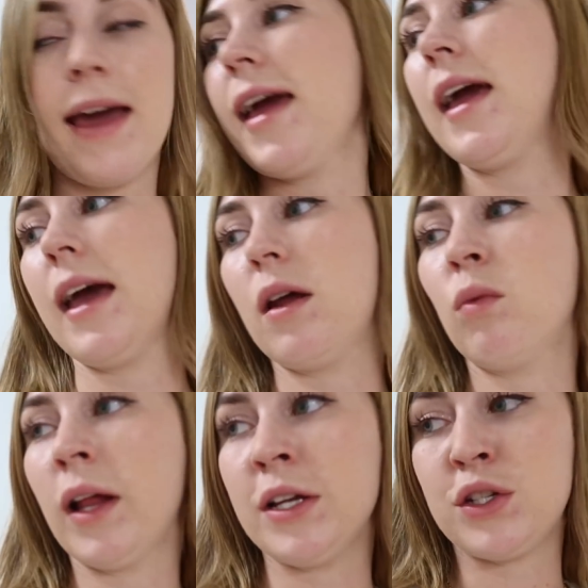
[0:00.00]
And
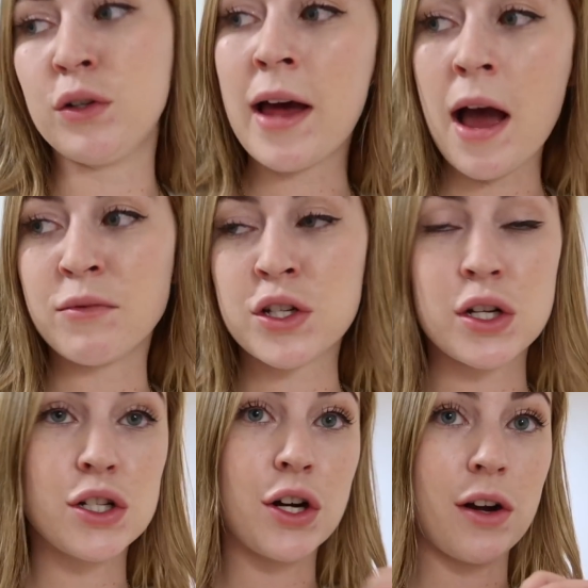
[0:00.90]
while I do that, I'm just
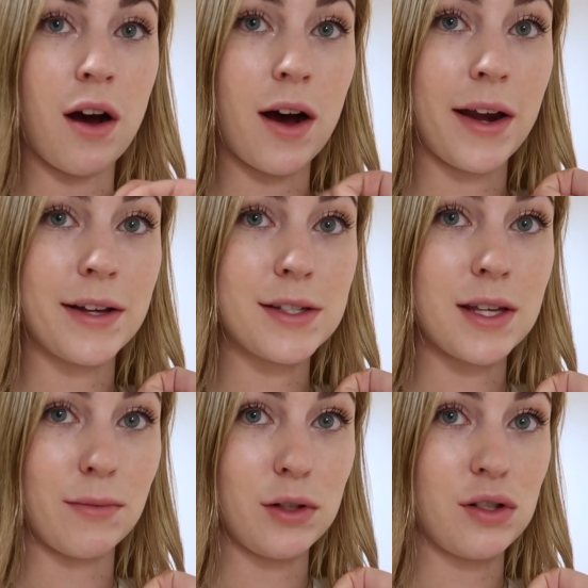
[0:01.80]
gonna turn on
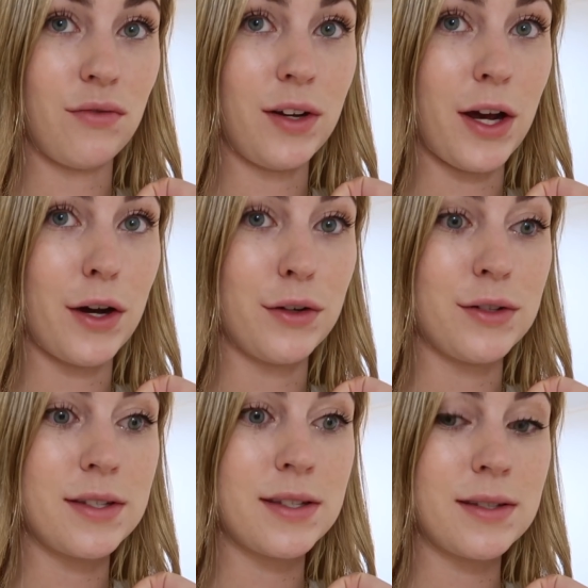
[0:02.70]
some YouTube
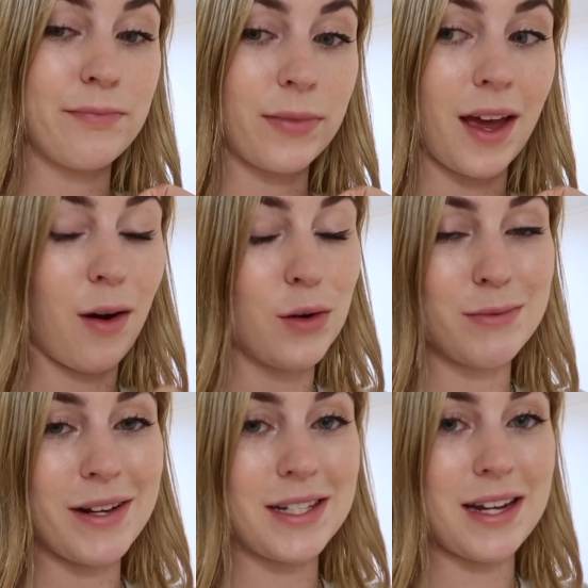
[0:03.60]
videos.
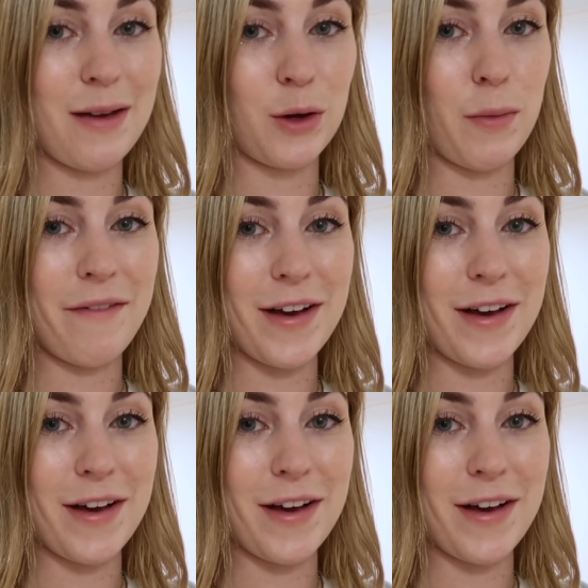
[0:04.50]
Always makes the time go by